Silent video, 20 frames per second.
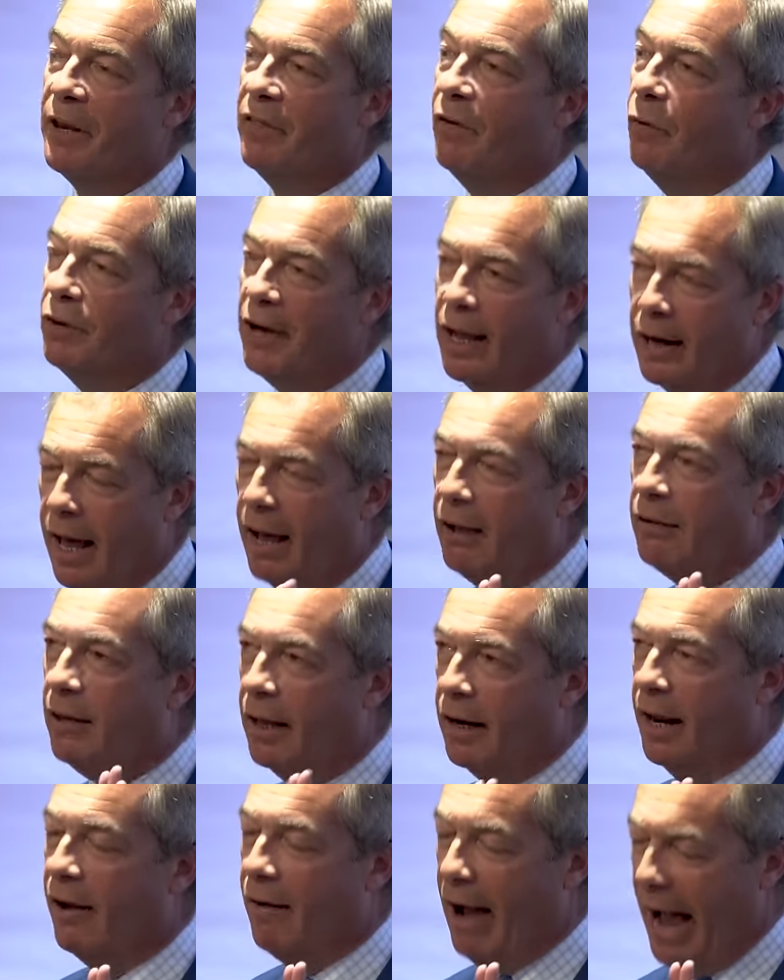but I thought, no, no,
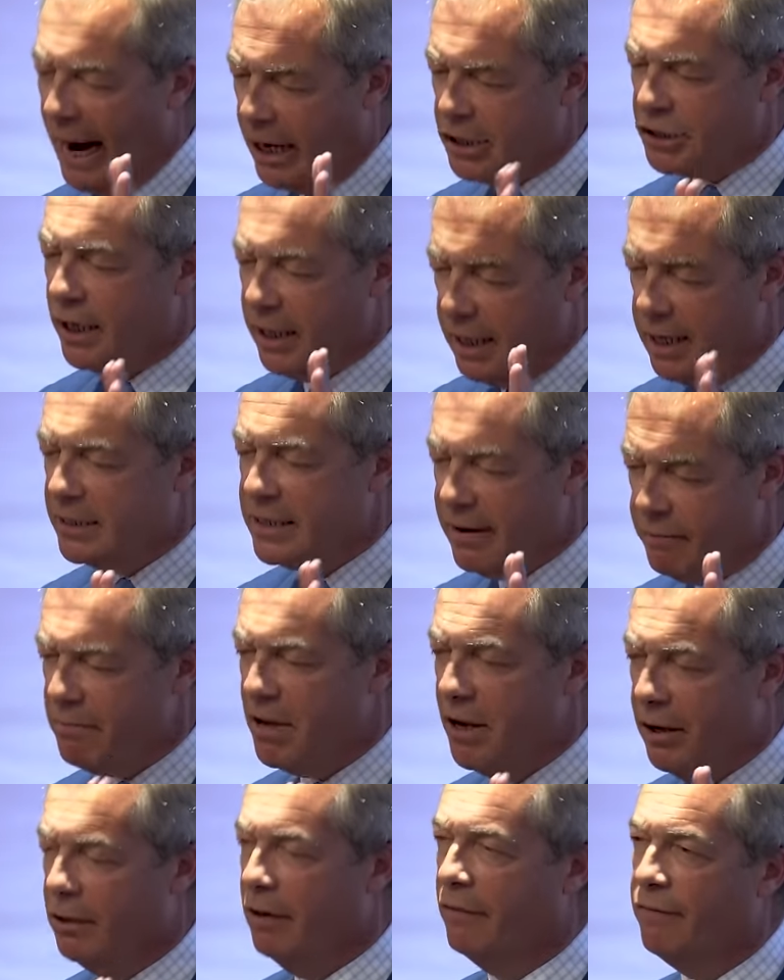no, no. Actually, he's given
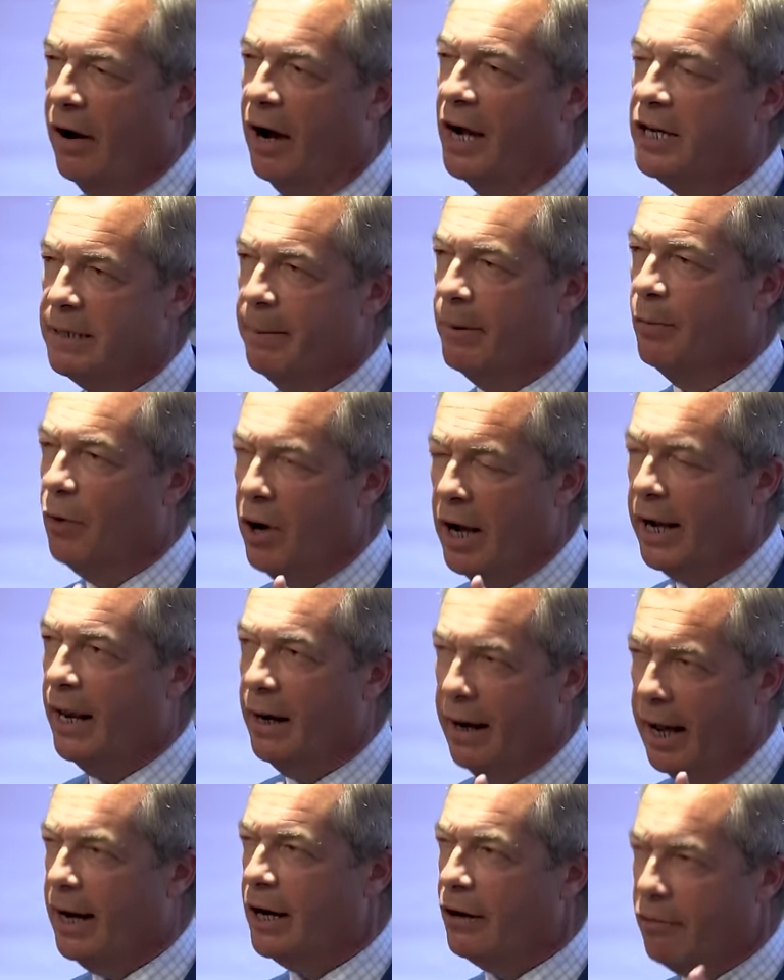me good advice. I've been working
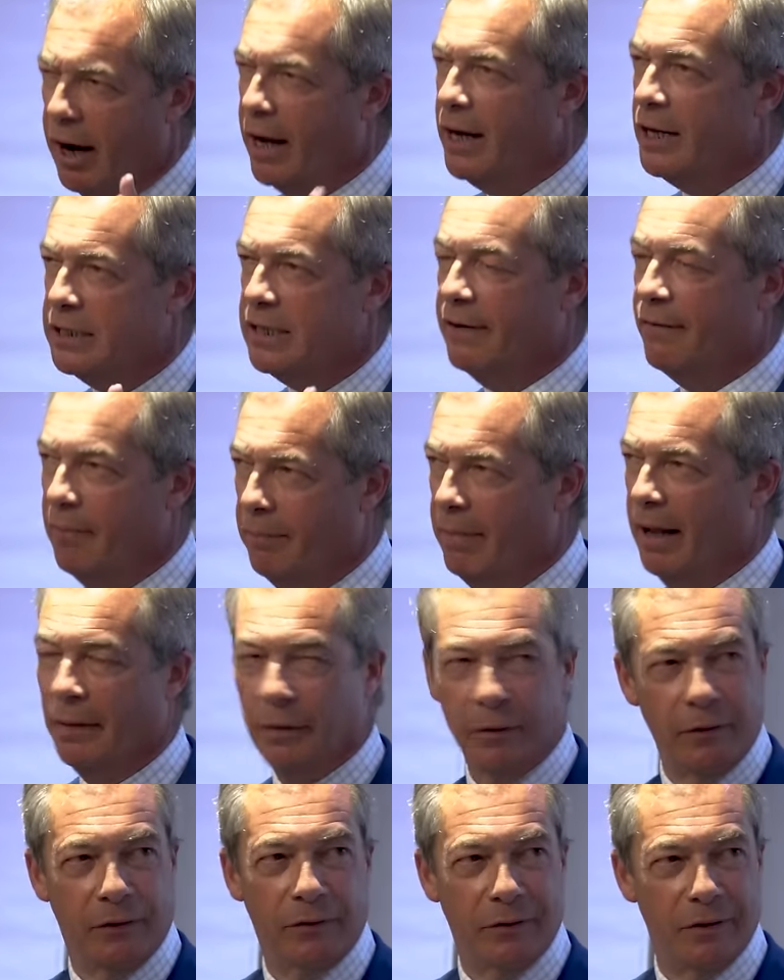like crazy for
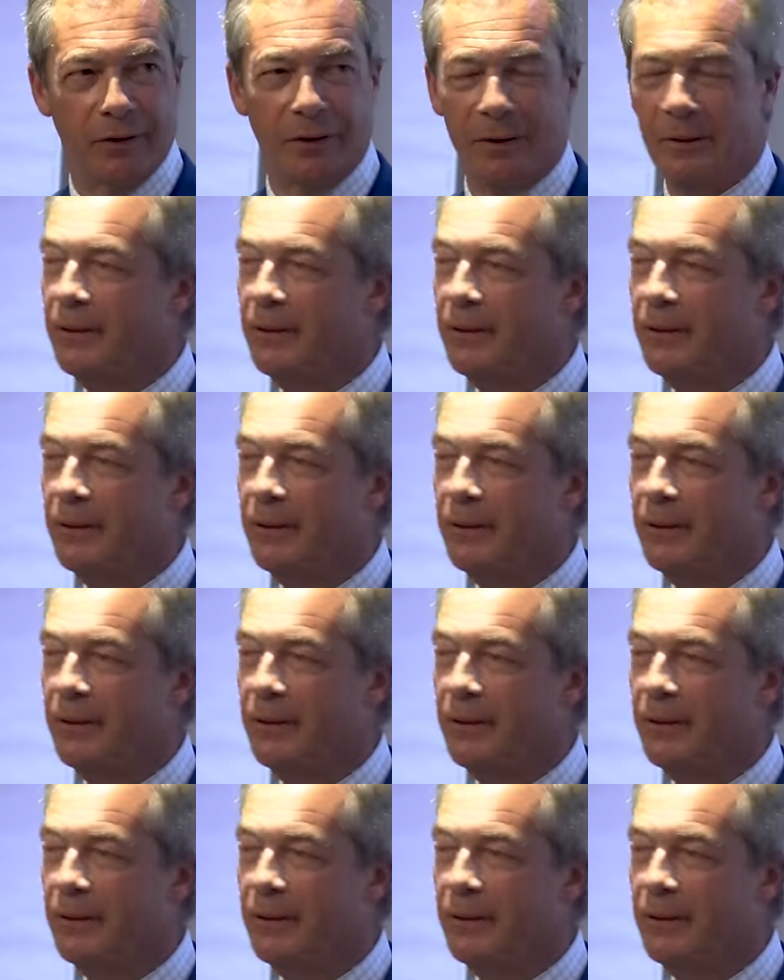months.